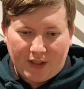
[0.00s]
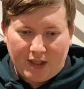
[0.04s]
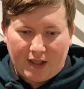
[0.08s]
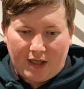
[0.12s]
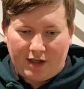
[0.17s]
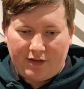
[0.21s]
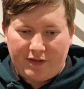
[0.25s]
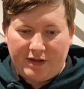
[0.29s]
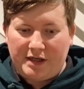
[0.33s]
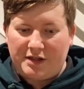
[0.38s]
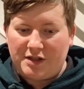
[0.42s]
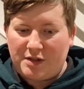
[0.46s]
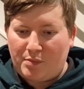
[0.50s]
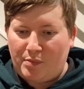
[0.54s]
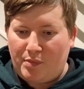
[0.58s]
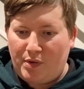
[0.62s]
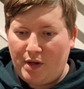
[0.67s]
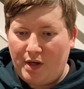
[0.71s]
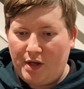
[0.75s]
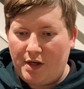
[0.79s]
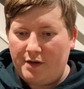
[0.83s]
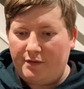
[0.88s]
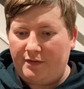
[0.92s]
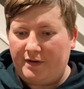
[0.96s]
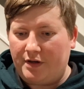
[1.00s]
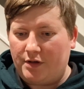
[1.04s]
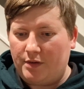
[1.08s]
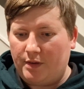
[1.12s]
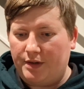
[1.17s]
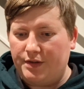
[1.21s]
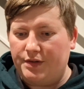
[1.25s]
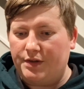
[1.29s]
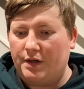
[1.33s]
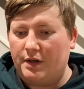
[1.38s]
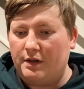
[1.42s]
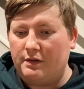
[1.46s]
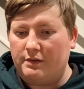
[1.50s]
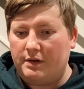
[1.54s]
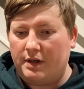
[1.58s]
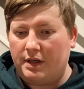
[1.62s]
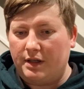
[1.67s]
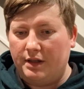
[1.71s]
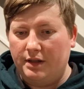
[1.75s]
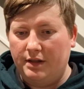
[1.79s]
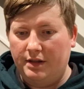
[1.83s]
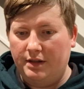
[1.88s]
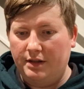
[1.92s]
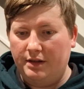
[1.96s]
I think it's a perfect crossover
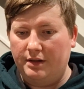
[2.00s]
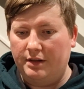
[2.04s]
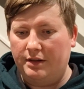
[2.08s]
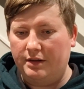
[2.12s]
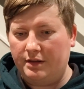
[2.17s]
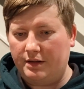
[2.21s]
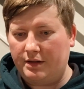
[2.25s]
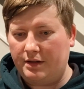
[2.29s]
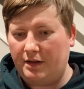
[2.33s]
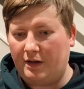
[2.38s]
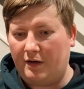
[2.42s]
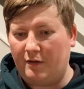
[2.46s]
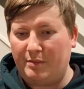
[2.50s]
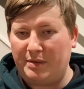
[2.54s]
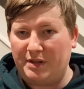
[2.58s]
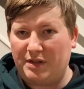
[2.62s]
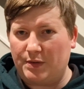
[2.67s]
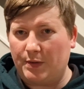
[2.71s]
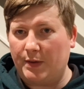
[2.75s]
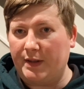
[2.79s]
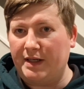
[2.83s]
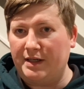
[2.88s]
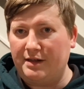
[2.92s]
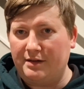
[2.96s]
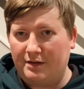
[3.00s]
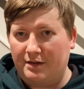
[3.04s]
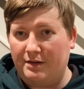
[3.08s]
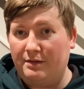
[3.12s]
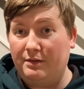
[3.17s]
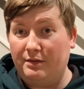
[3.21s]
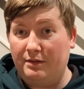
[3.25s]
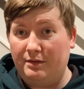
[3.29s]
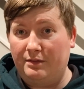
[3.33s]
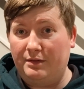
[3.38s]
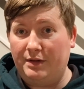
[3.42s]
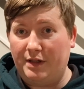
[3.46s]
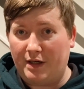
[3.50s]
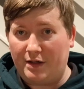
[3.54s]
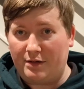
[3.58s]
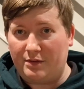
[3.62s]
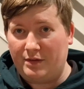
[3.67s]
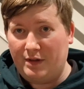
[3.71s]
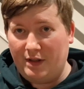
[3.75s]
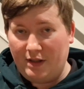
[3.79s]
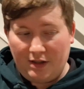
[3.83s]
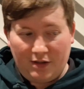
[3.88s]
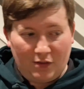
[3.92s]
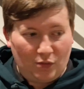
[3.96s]
kind of between, you know,
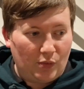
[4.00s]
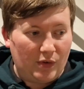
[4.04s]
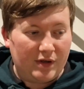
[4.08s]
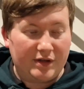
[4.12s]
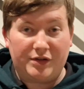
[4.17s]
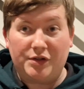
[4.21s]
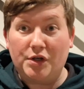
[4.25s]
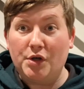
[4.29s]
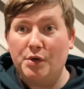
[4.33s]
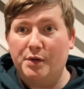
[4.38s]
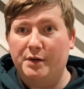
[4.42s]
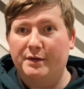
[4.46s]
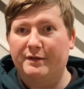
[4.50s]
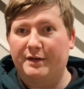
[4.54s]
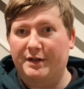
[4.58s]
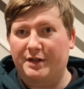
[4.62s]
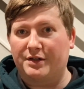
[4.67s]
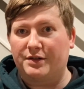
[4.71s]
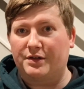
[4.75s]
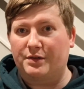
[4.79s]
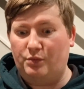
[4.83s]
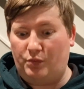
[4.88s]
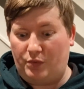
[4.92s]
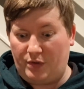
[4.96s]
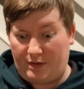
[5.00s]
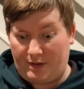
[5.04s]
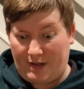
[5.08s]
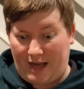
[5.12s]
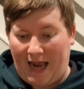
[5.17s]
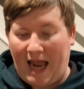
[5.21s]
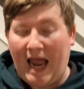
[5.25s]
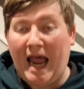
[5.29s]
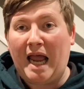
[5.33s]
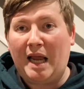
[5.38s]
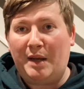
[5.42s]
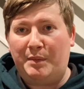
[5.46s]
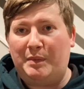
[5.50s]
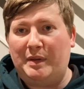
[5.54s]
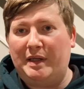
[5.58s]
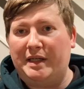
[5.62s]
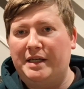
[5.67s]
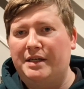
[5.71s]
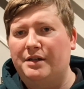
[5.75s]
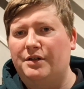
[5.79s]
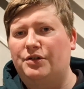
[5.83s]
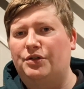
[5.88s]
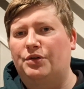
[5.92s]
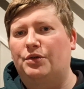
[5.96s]
where two of us would happily
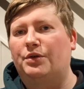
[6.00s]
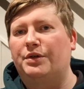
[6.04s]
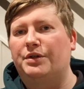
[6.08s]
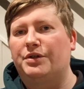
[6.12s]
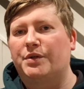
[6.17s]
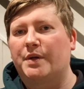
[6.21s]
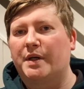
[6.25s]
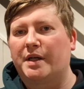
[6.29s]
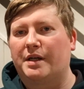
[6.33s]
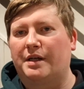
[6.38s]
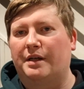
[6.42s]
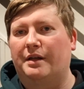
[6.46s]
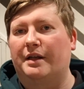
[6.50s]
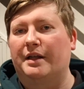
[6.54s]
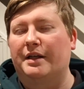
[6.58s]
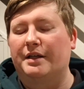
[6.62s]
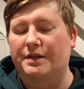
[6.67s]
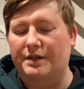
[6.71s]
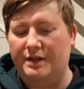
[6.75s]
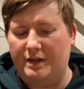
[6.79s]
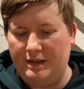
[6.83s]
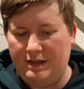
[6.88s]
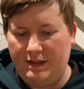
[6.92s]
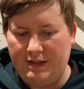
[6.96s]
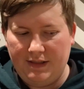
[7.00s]
enjoy drinking this,